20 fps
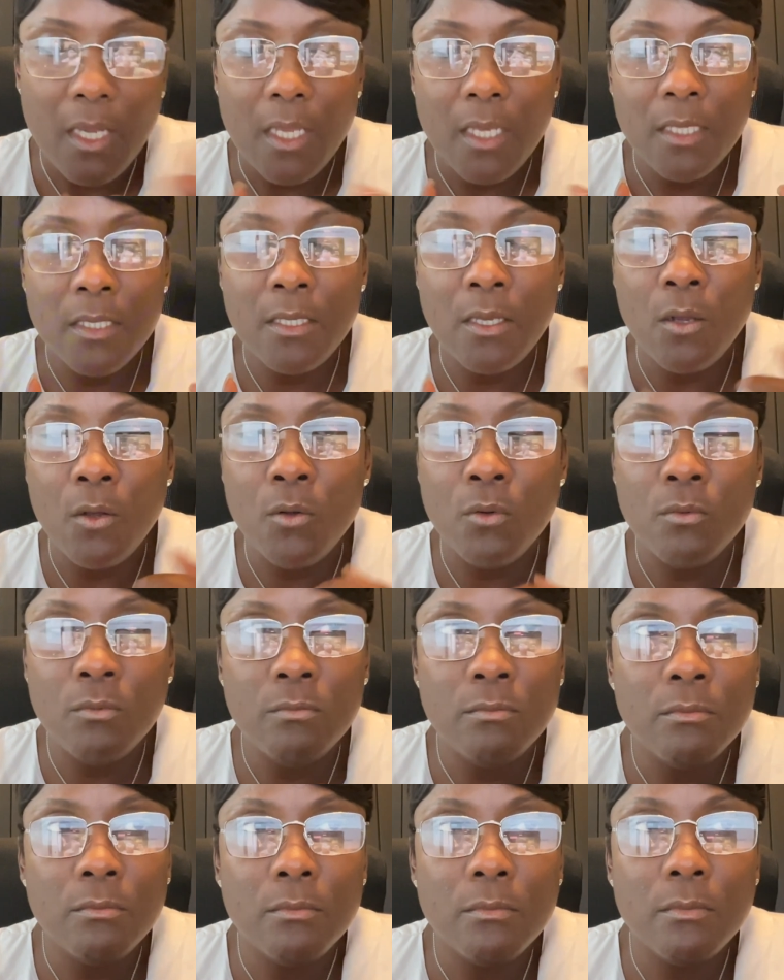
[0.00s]
So
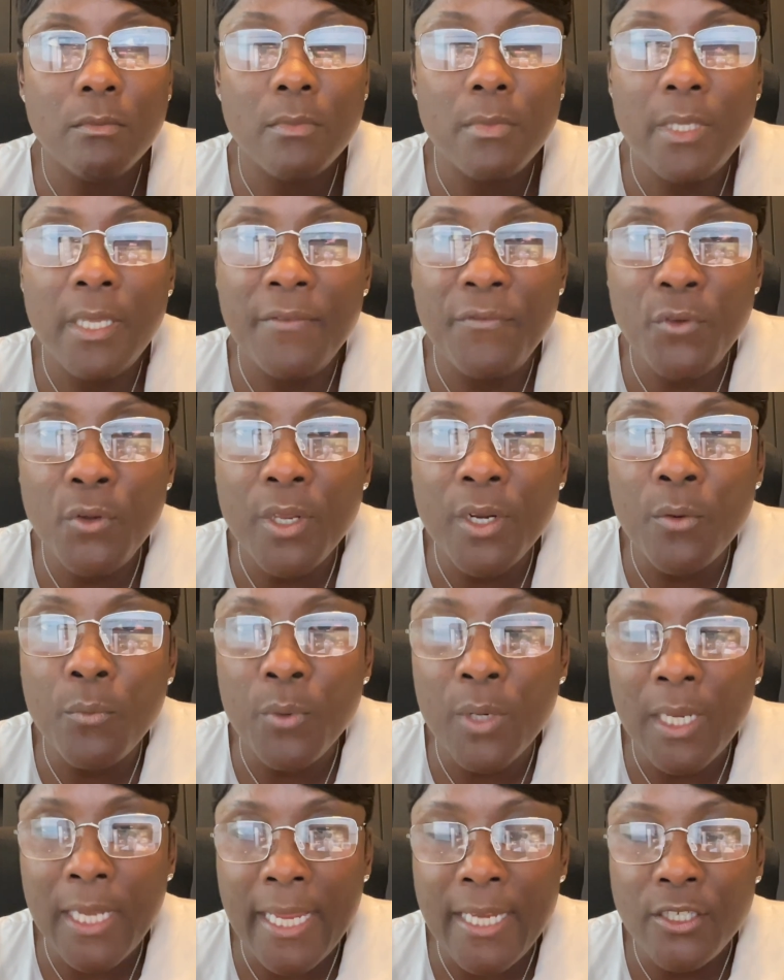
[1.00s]
if you're in a
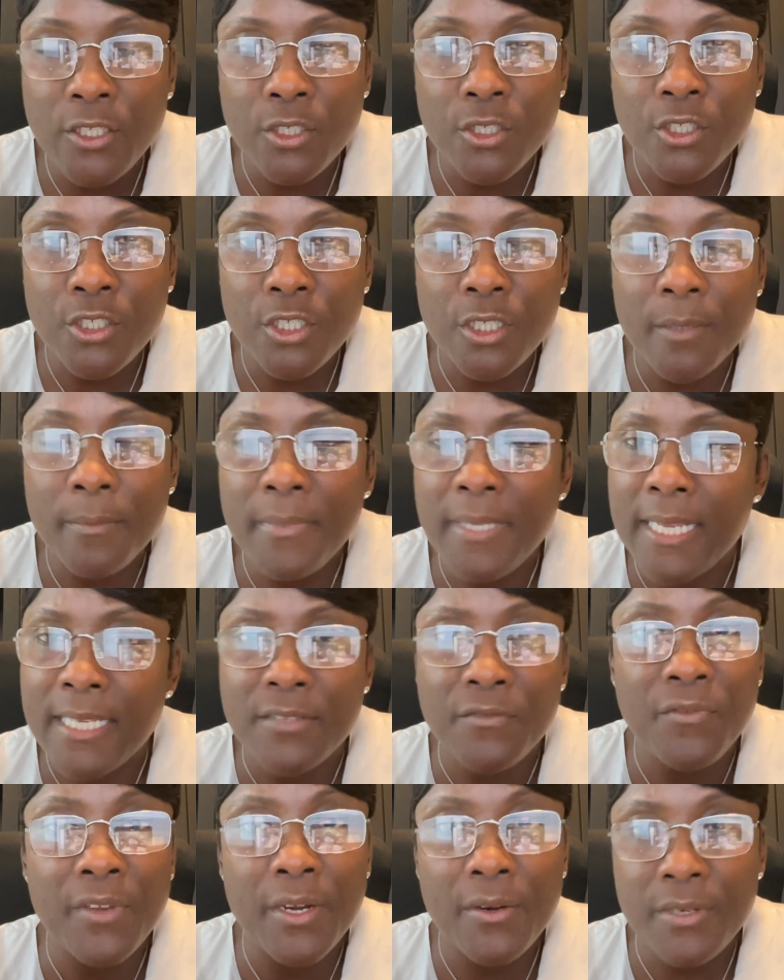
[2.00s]
relationship
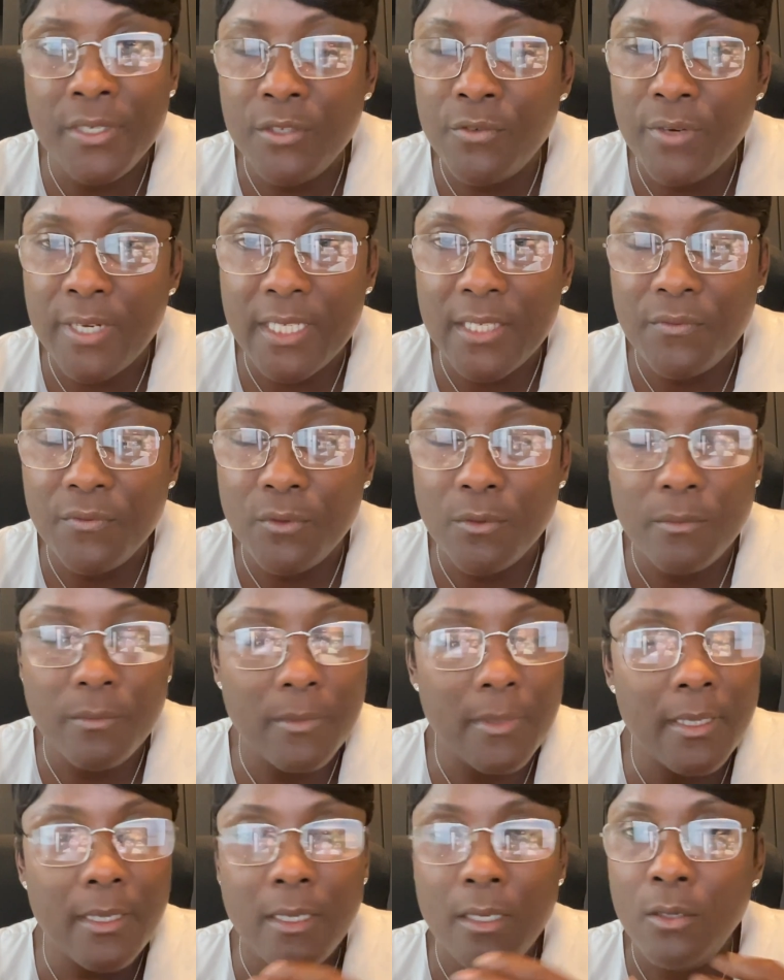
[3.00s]
that's very stressful,
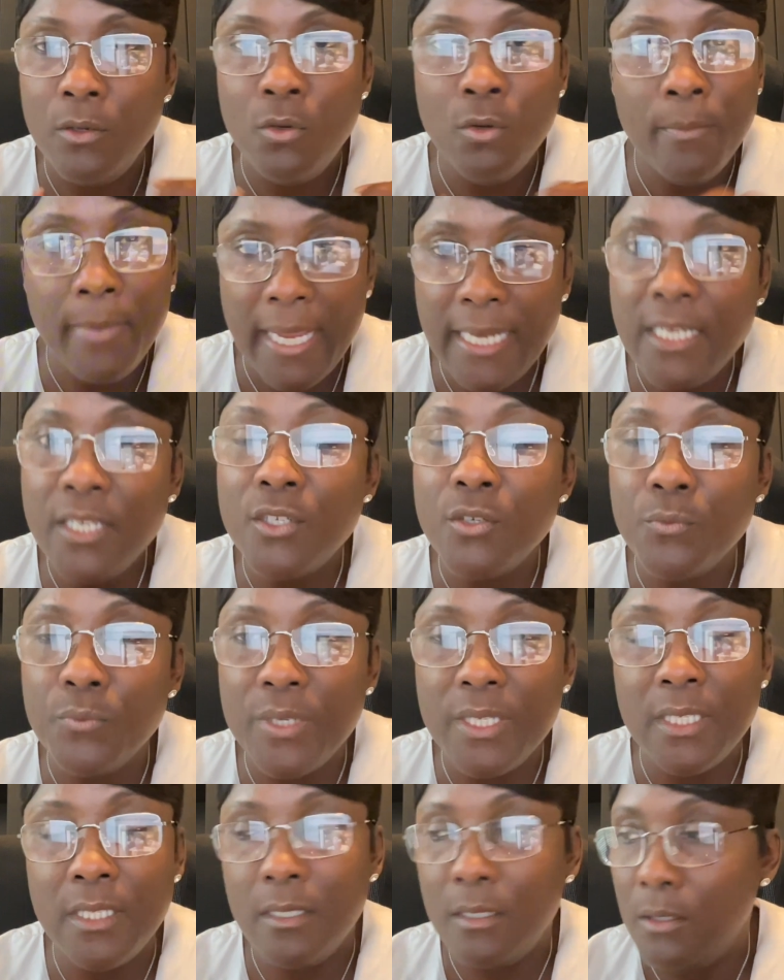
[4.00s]
you might need to
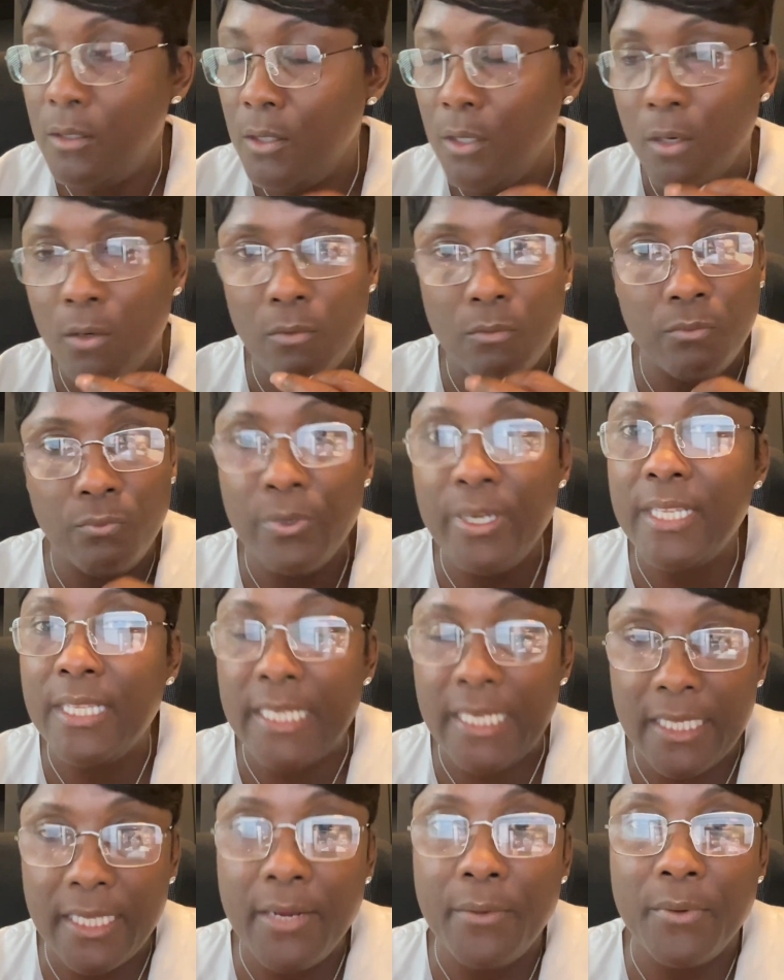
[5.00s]

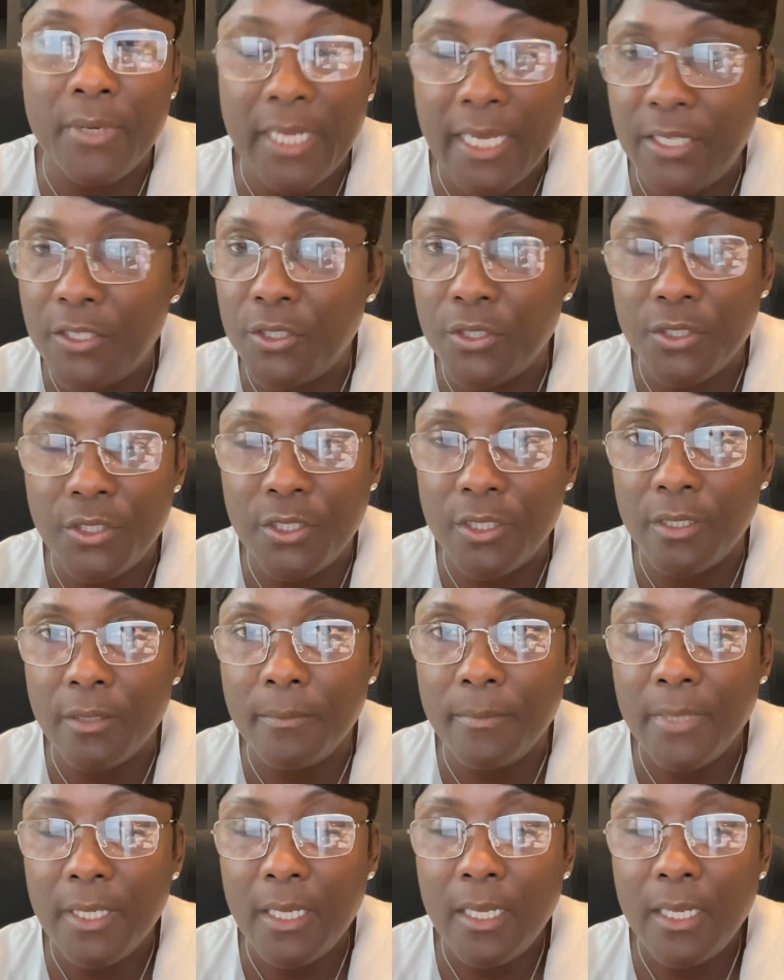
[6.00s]
rethink that relationship.